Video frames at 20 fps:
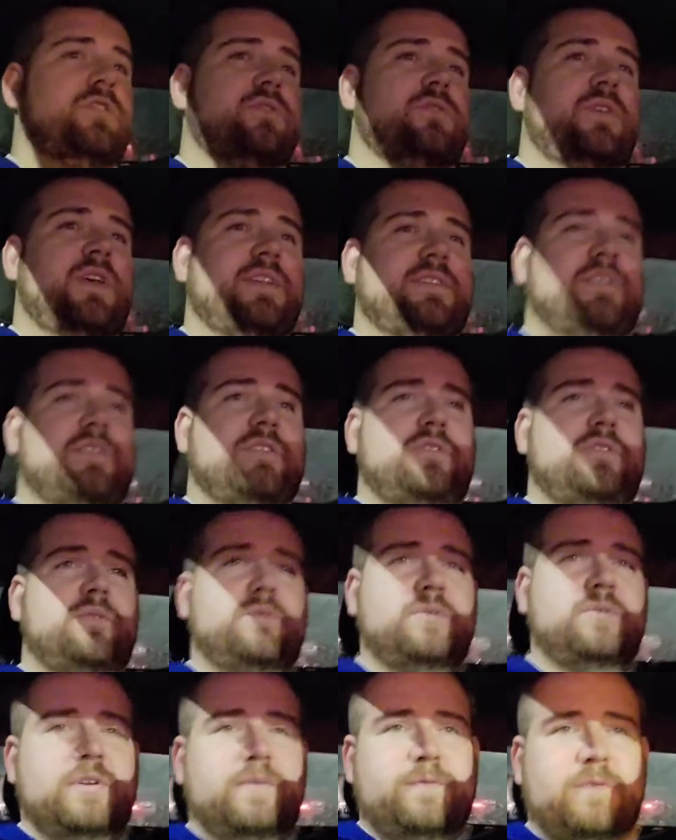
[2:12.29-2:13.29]
So that's the
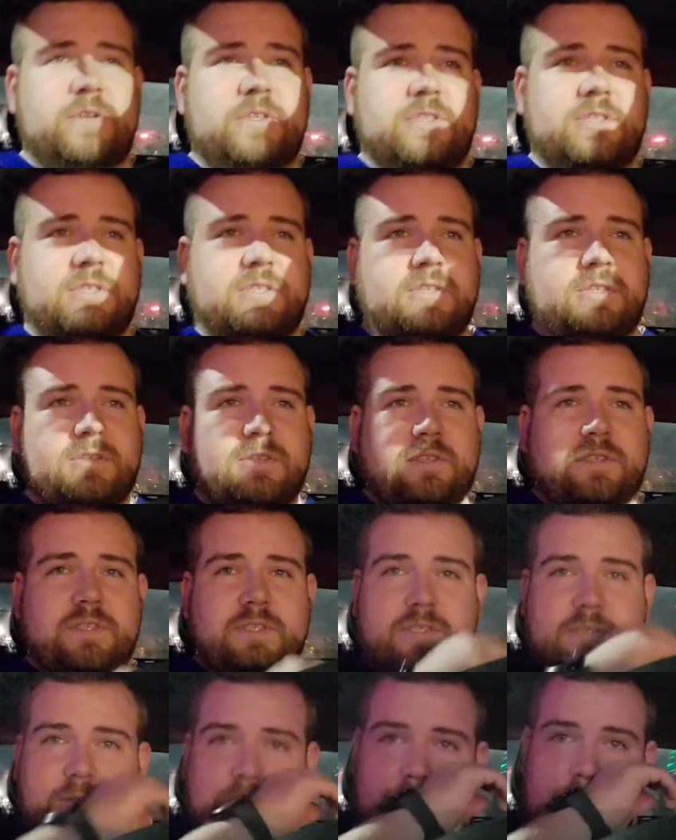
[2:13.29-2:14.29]
two
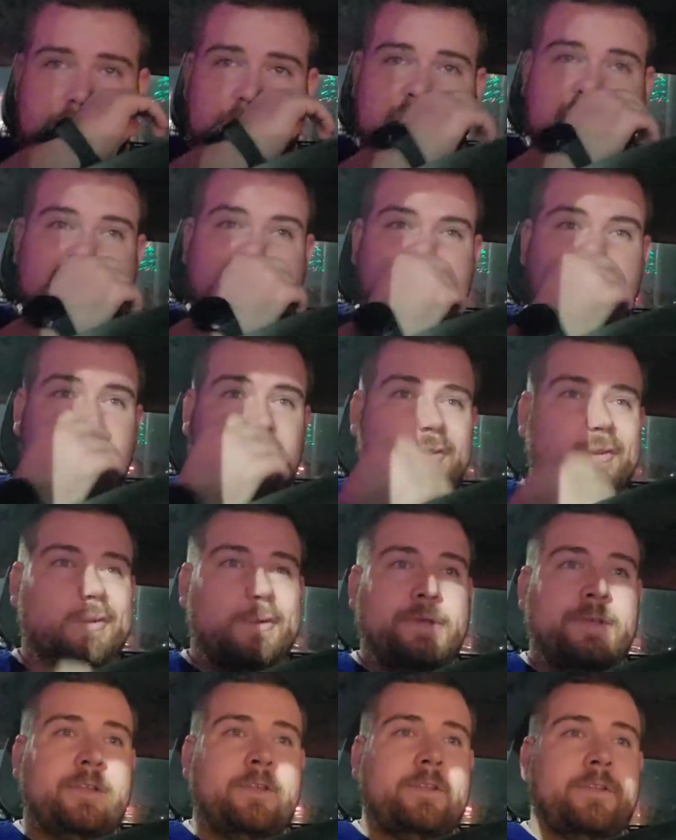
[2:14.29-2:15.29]
differences around
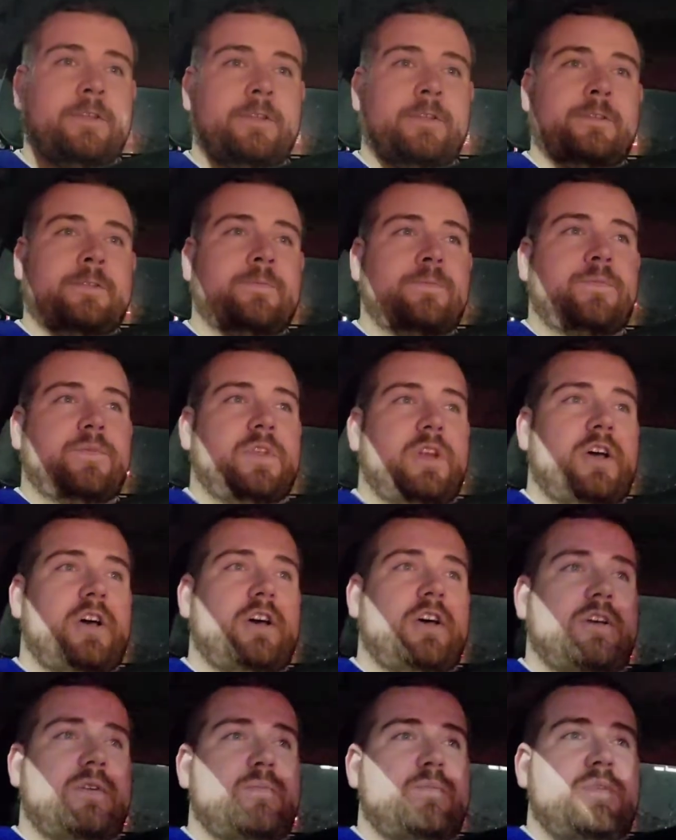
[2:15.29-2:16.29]

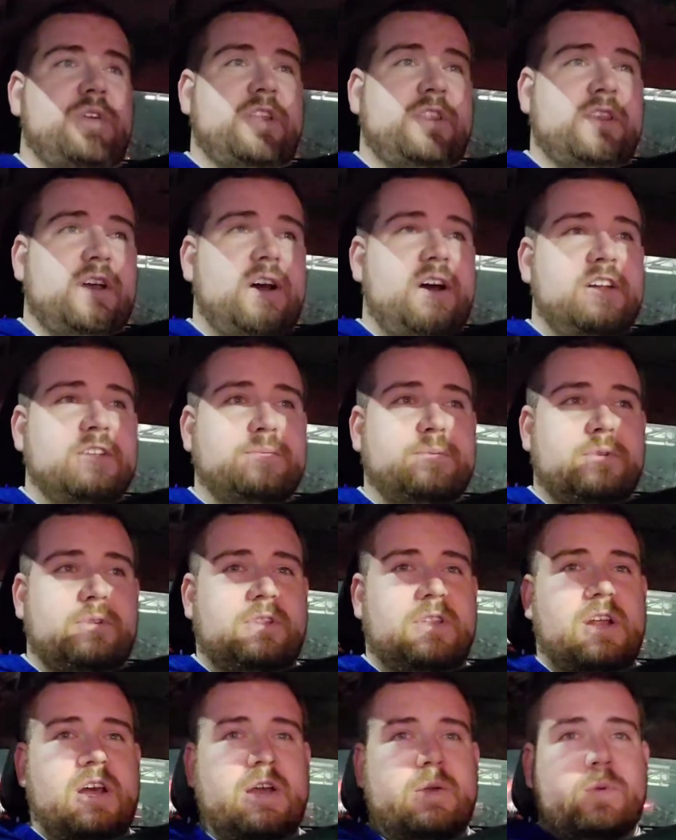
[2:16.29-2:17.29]
at the
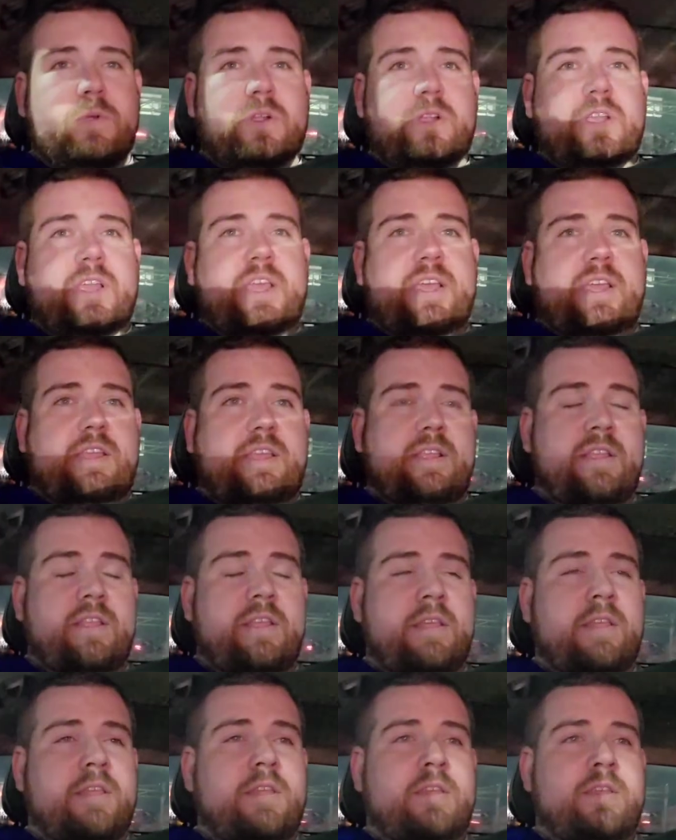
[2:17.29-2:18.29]
hospital that I work at.
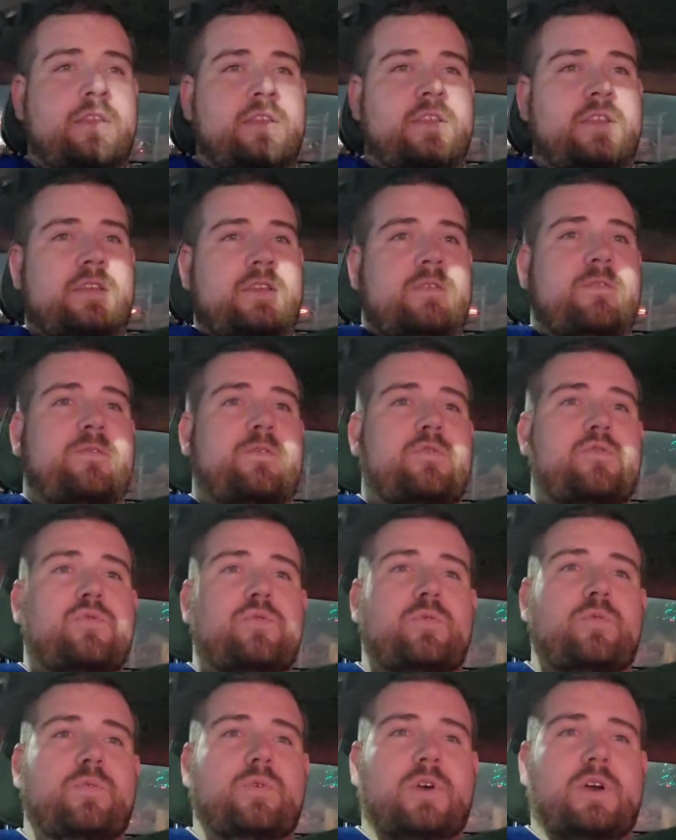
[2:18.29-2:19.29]
If
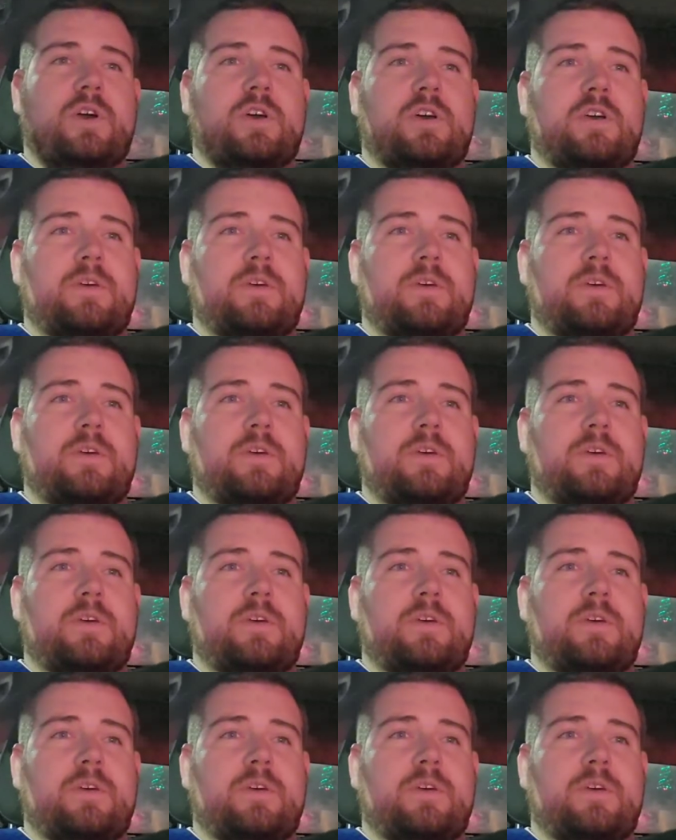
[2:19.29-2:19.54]
you